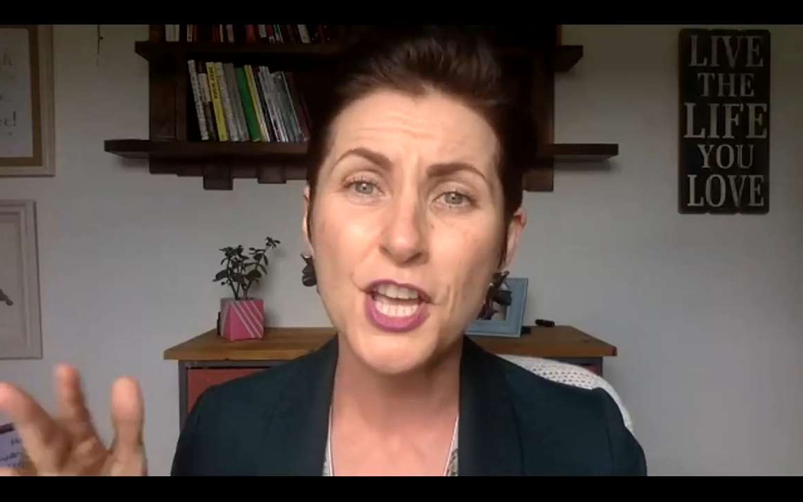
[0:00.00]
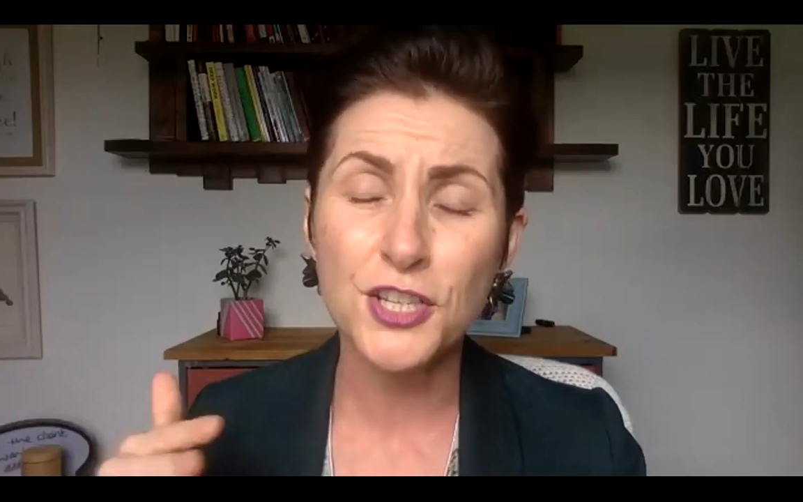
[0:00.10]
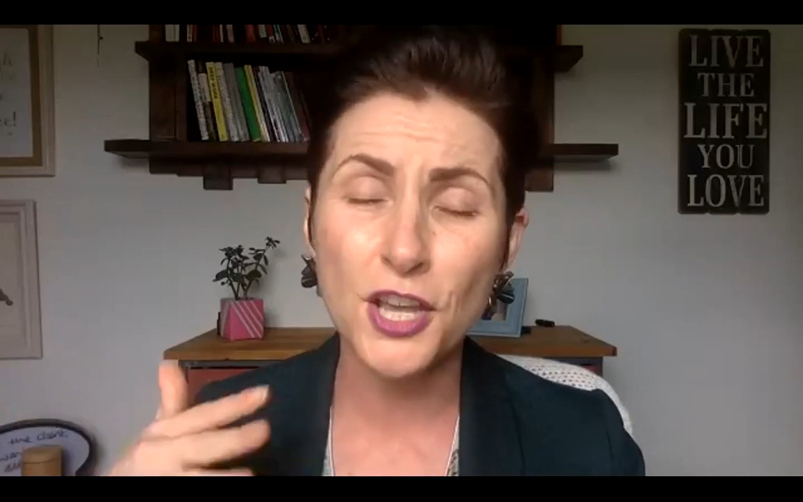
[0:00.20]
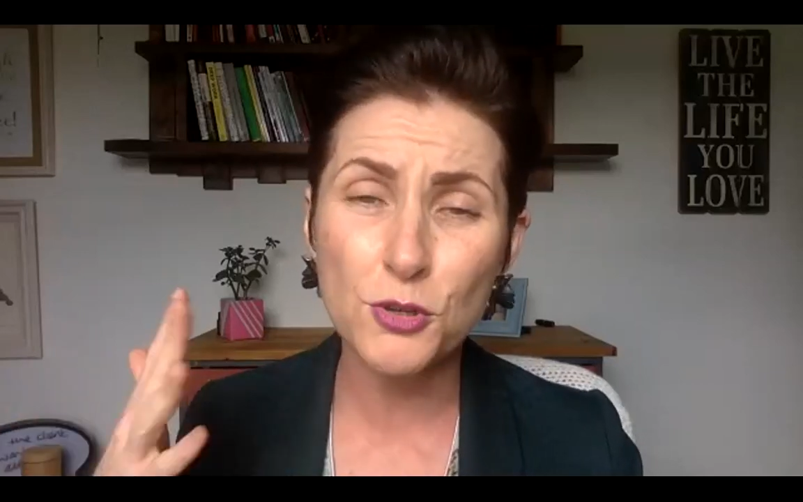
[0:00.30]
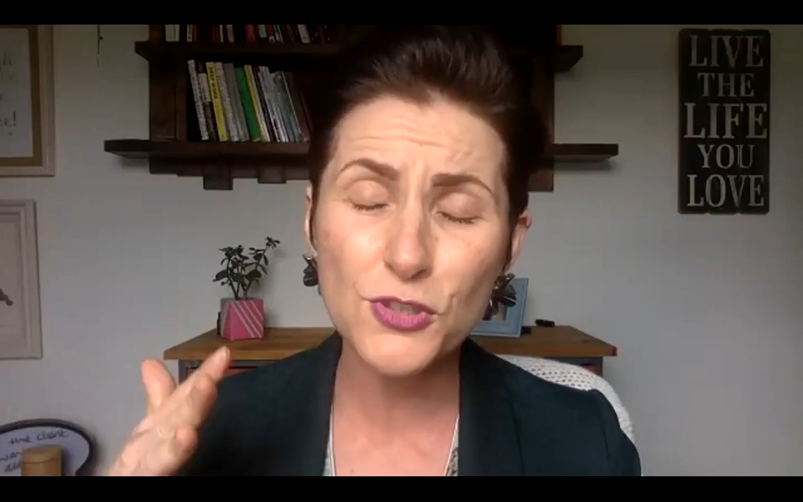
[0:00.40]
Now,
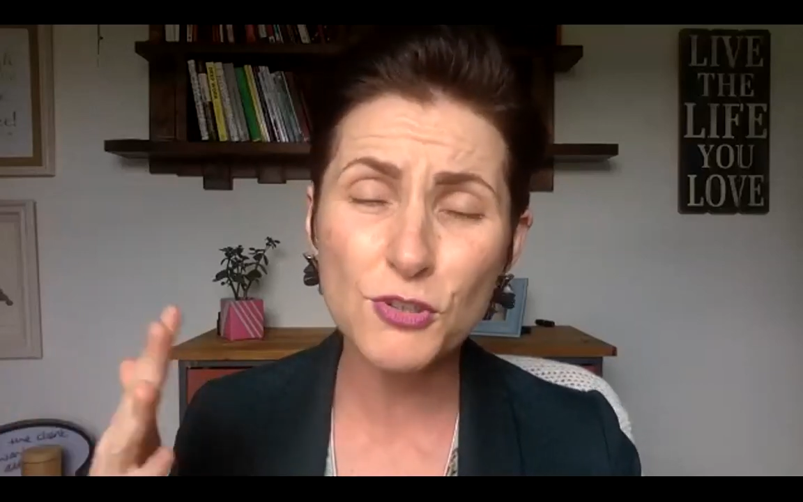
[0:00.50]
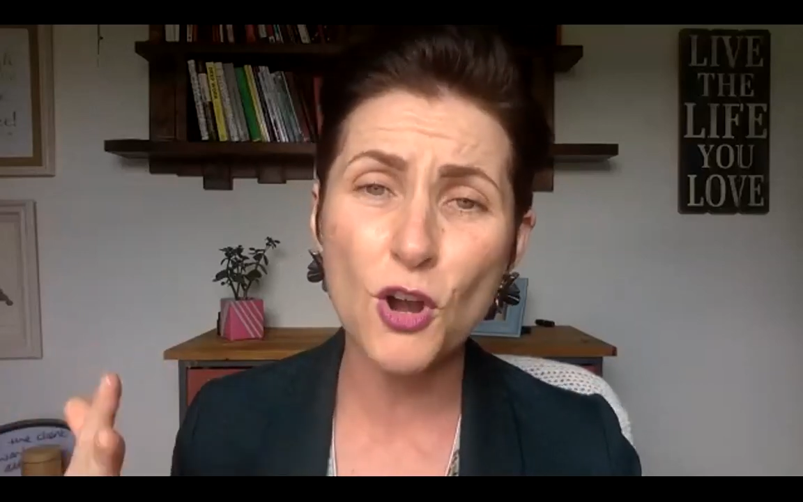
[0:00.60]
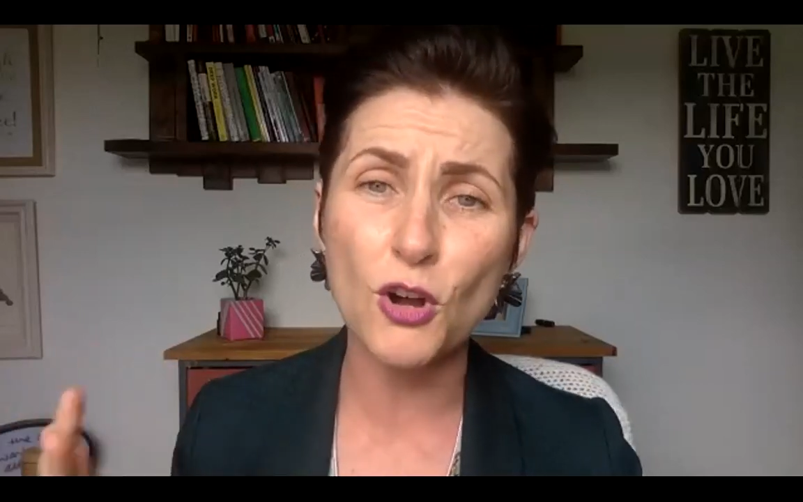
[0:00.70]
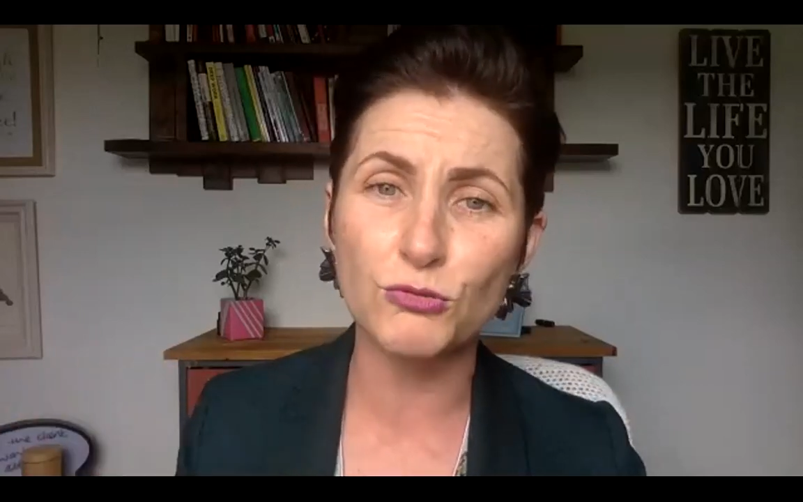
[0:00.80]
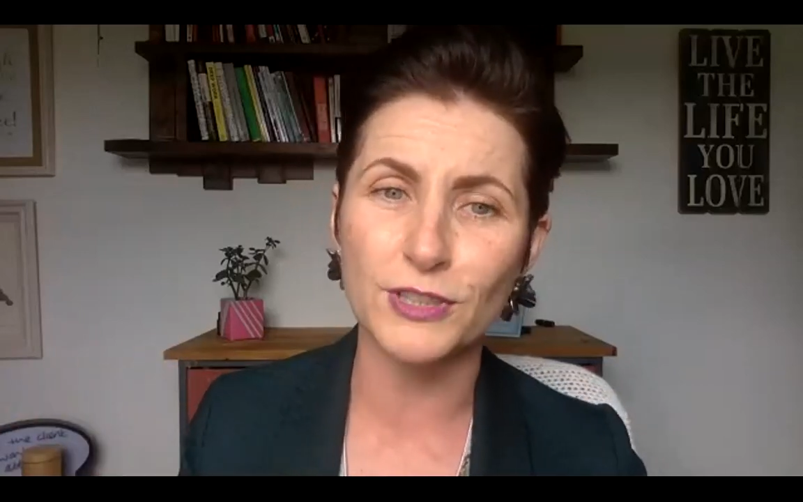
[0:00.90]
those are
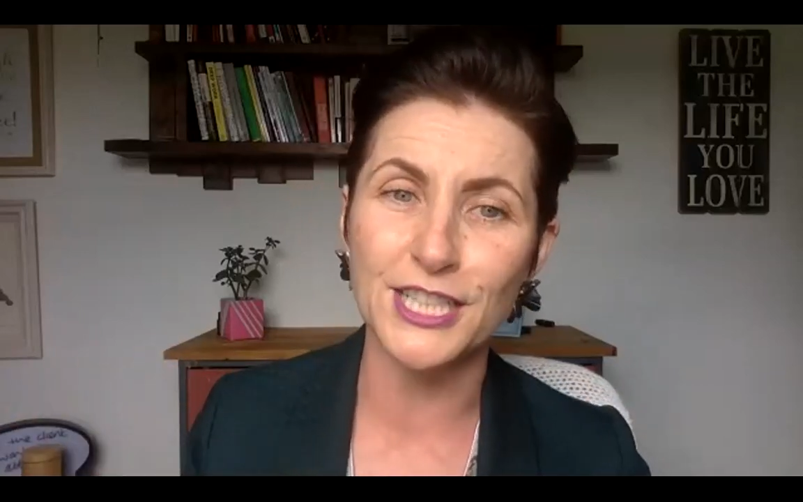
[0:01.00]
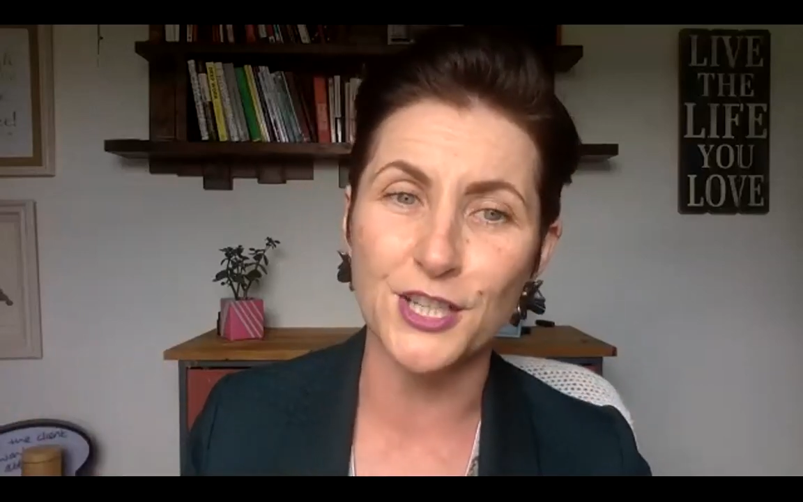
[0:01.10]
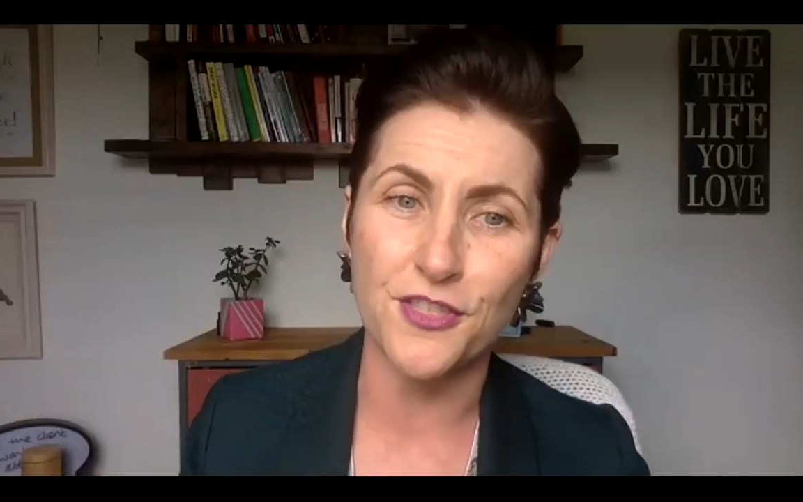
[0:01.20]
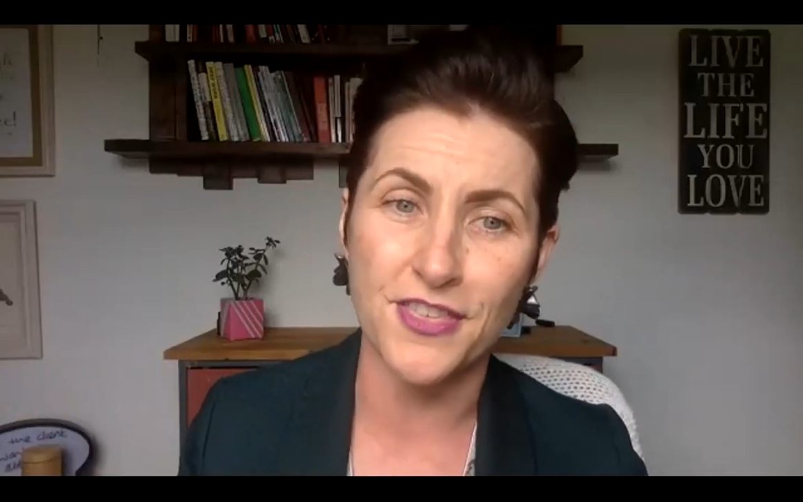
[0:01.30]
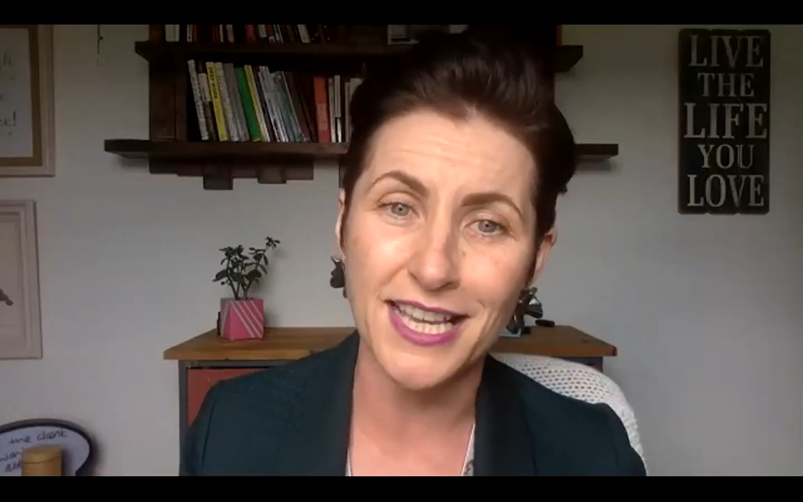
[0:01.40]
all really
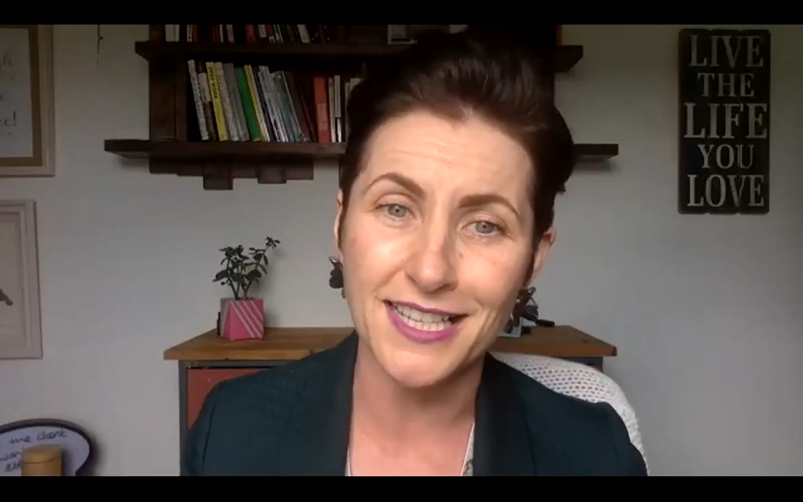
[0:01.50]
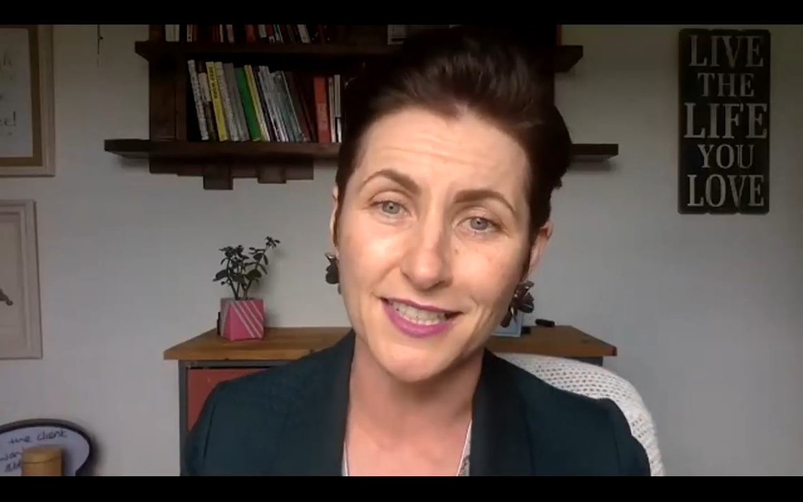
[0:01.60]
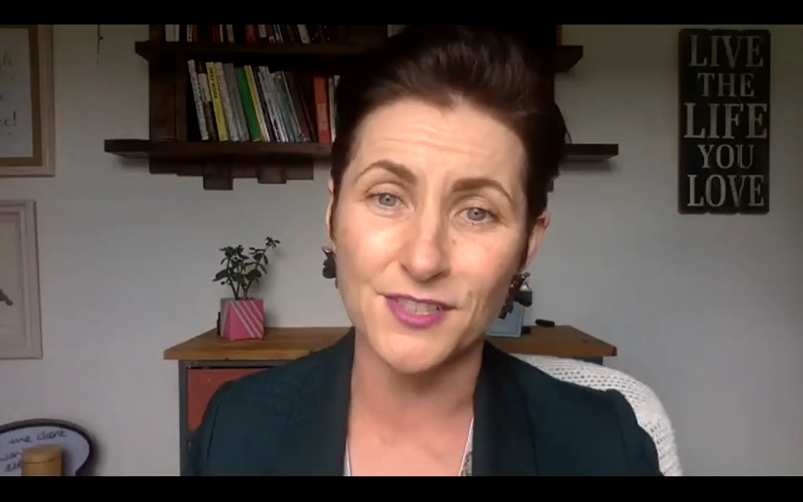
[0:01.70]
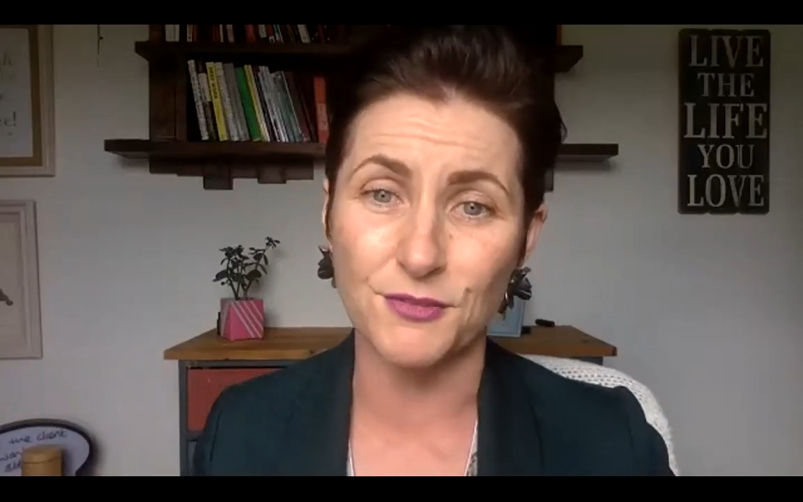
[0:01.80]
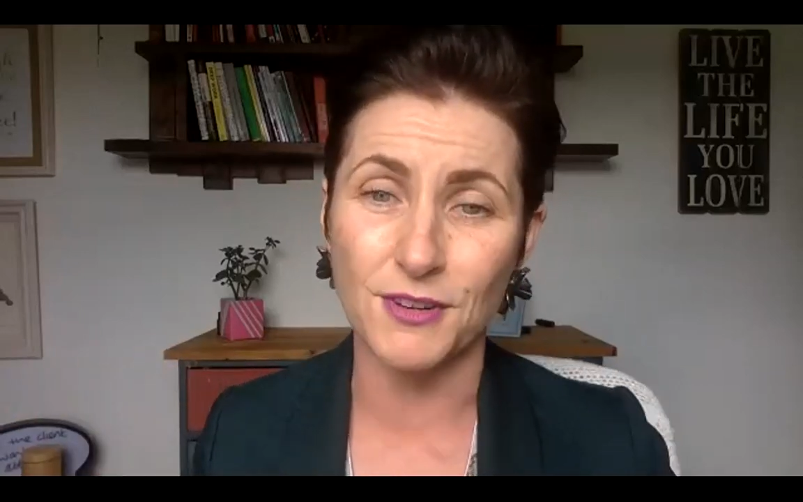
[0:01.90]
good
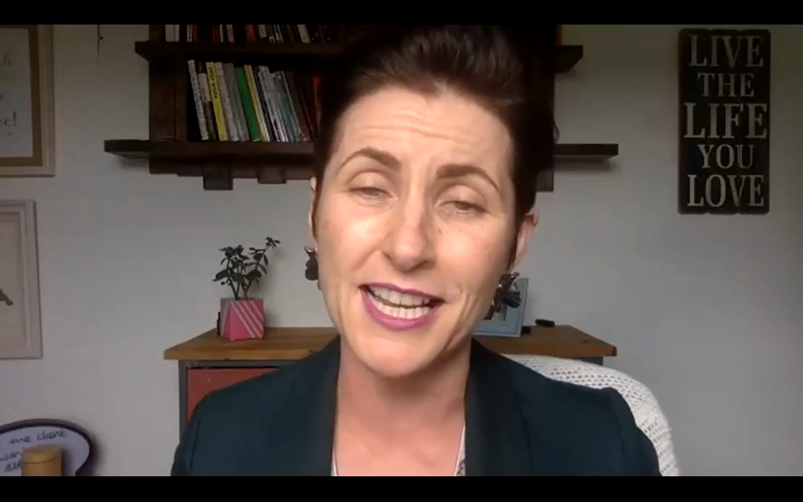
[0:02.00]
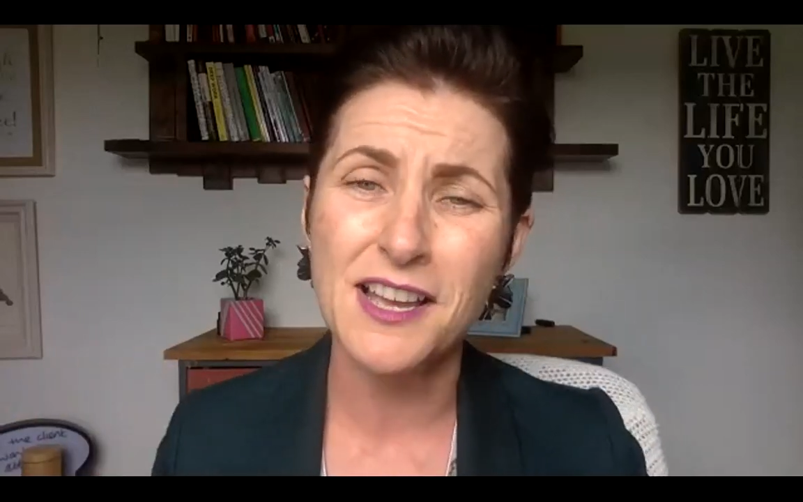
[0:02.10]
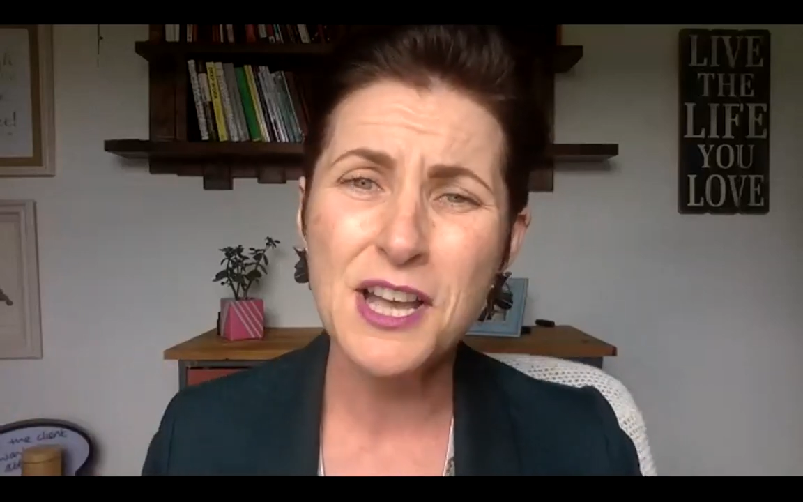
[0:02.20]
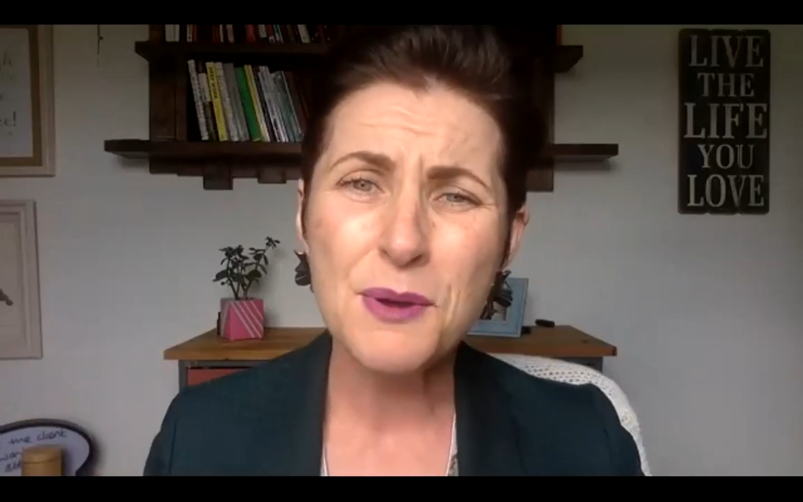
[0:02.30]
things, right?